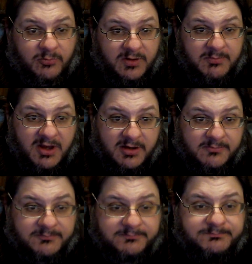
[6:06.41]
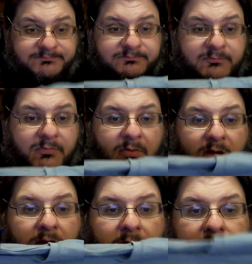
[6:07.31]
the remake.
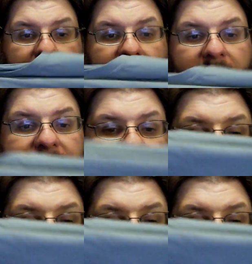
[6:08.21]
But let's